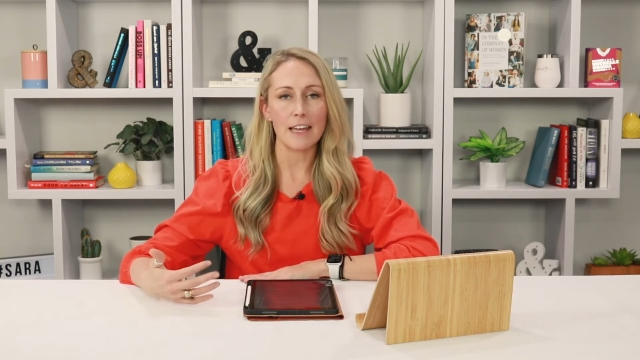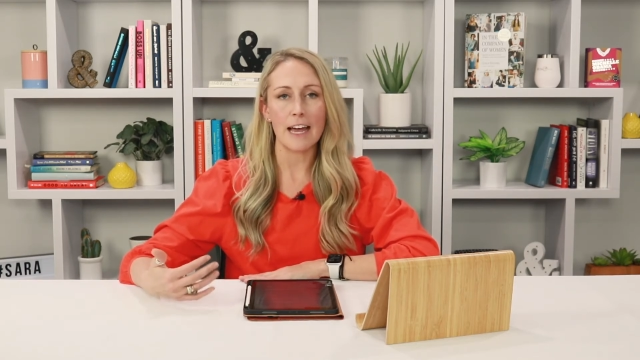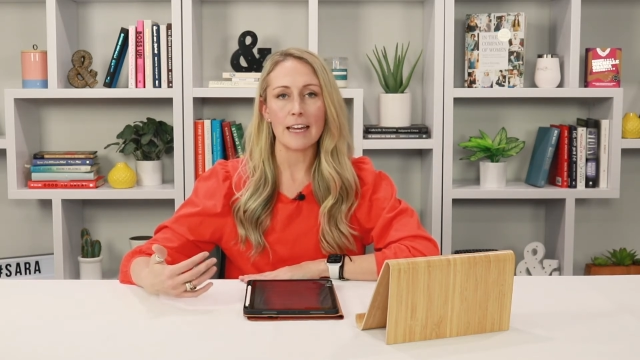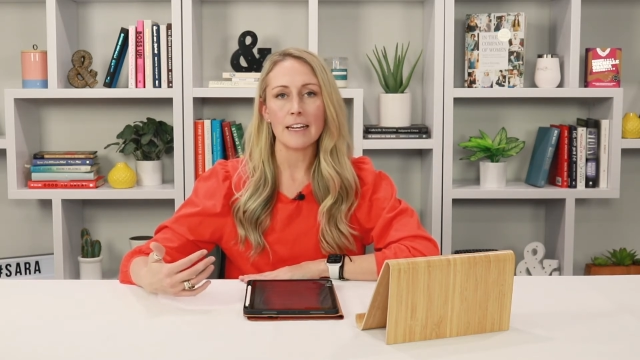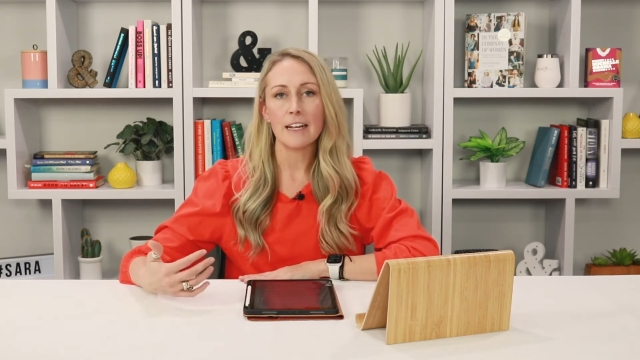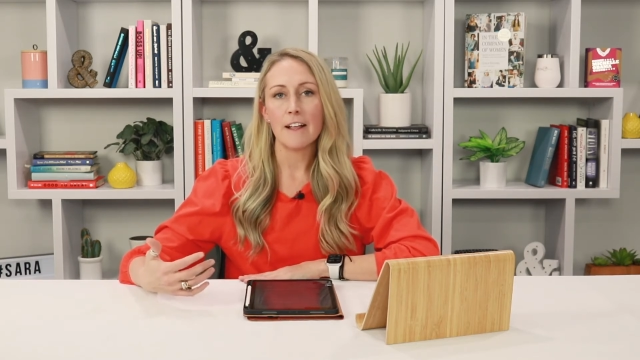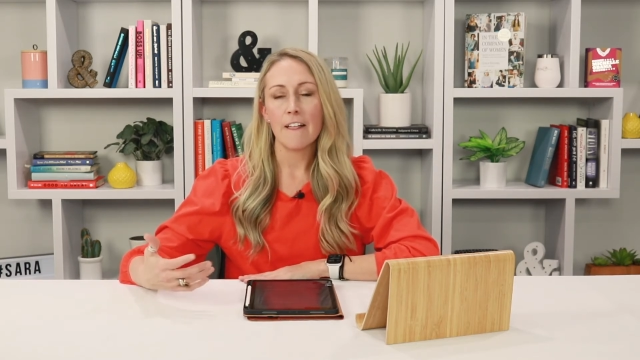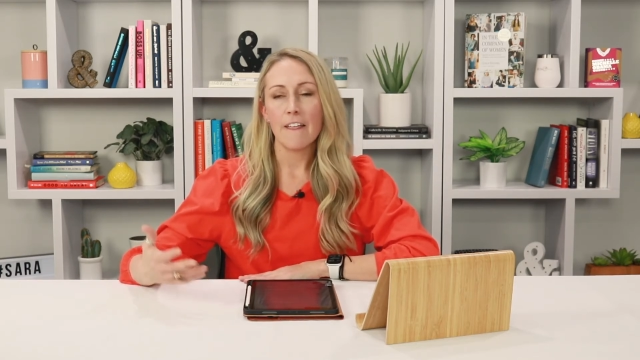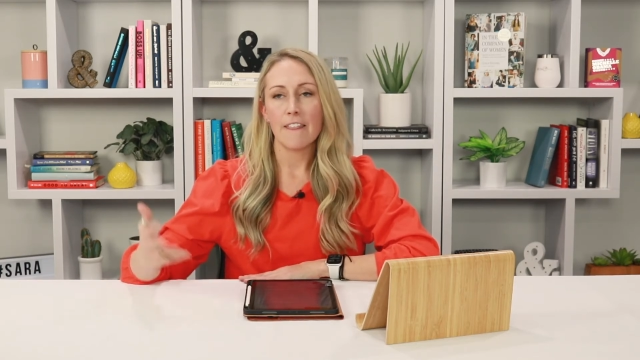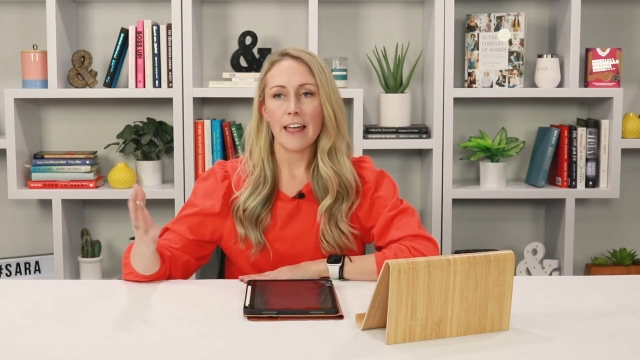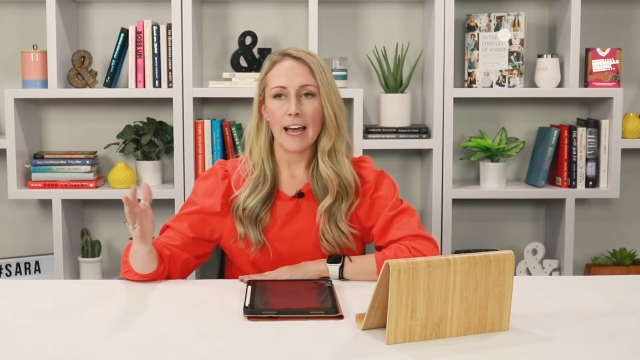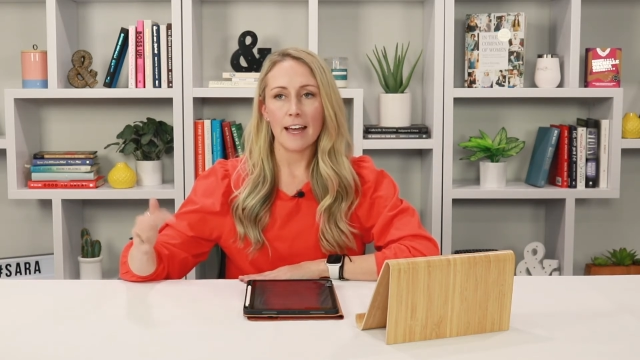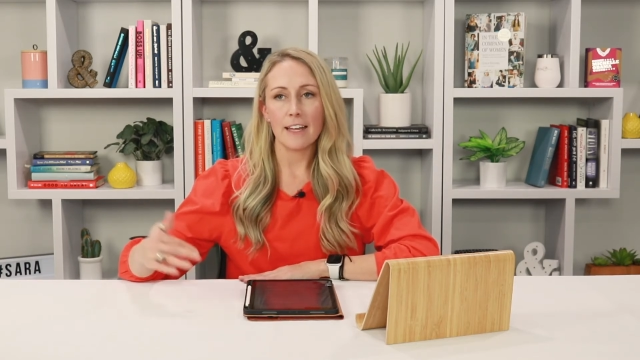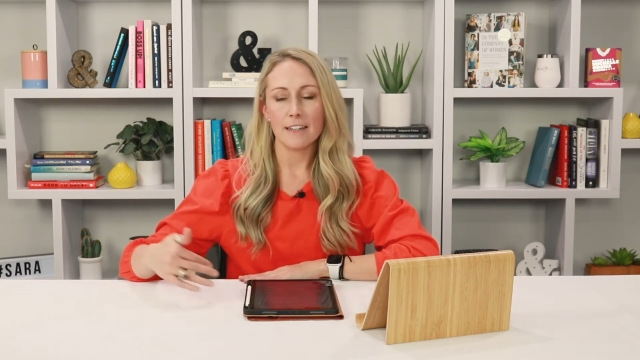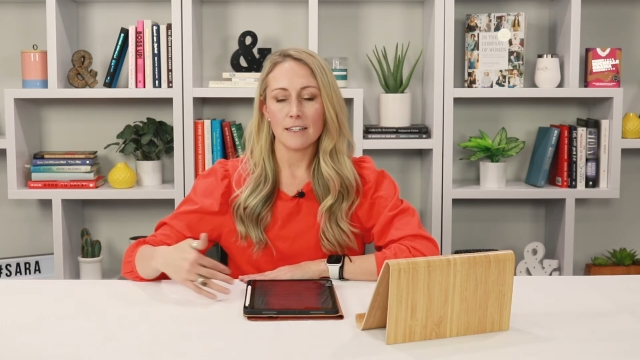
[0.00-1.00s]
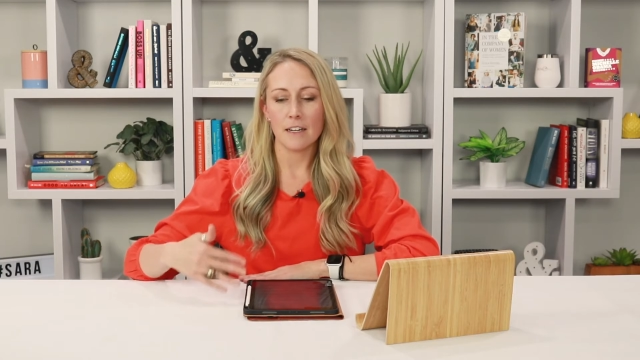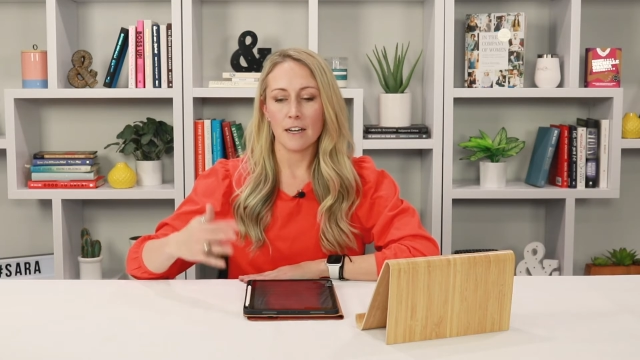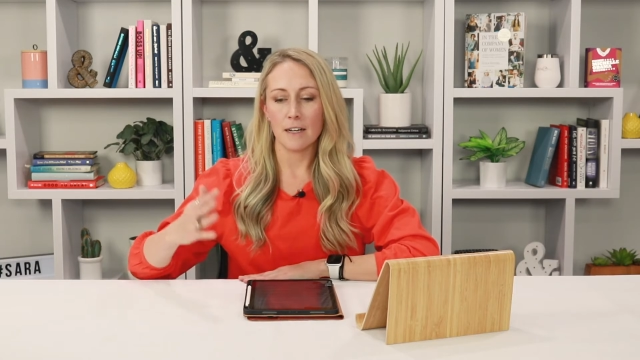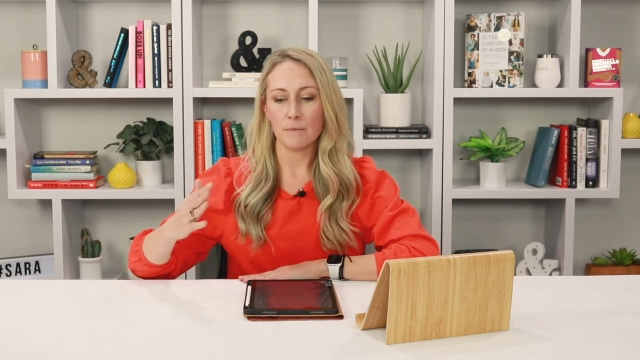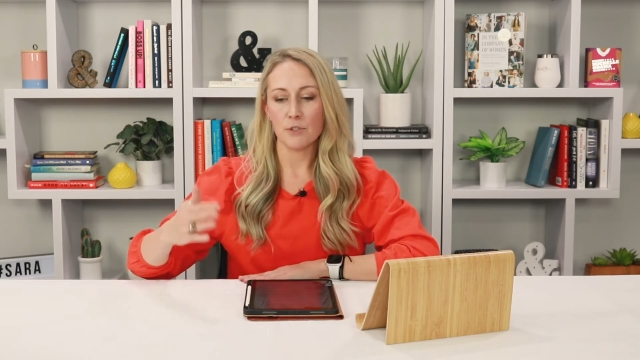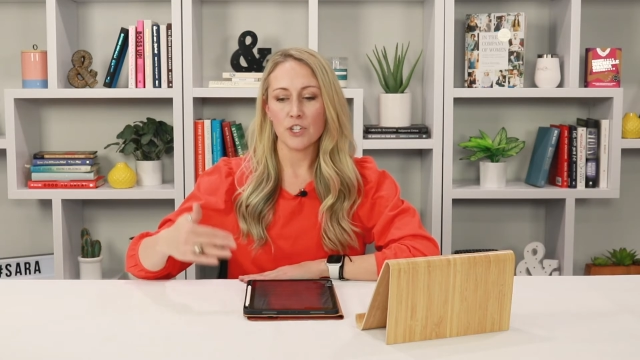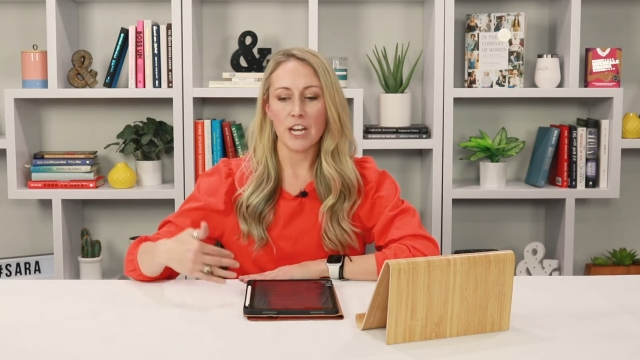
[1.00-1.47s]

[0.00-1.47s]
That that um,